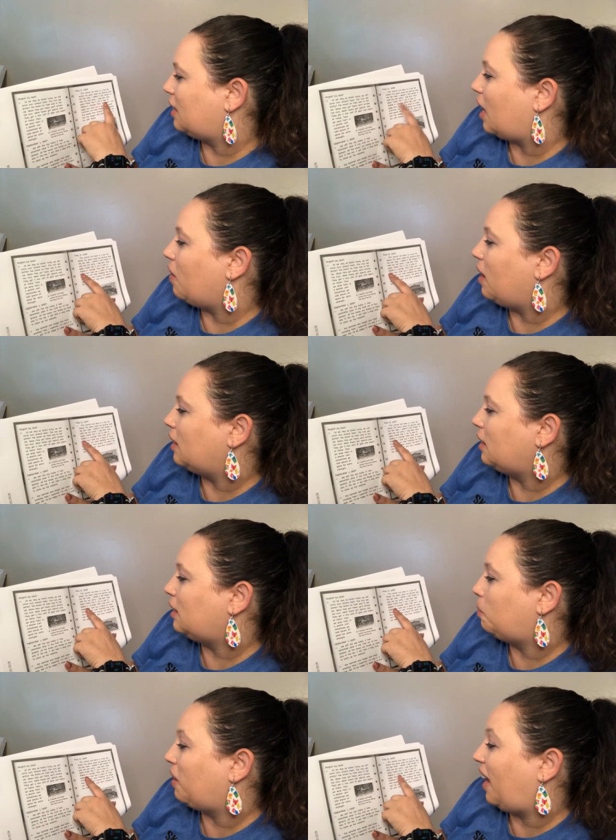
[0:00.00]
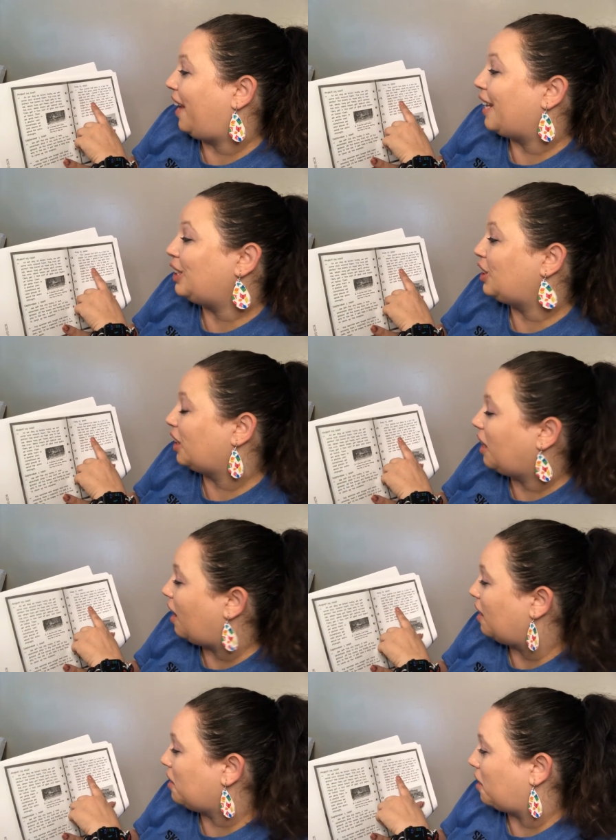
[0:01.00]
now on display in
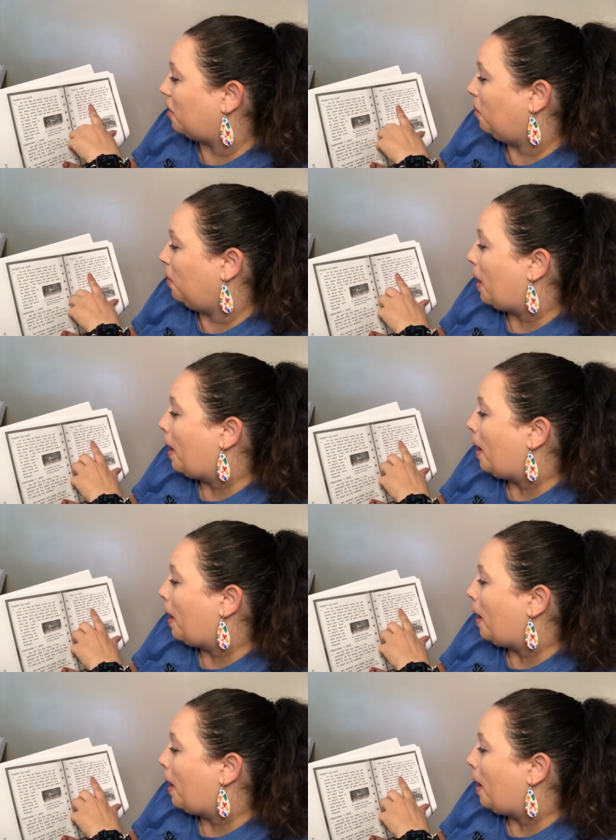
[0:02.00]
Chicago.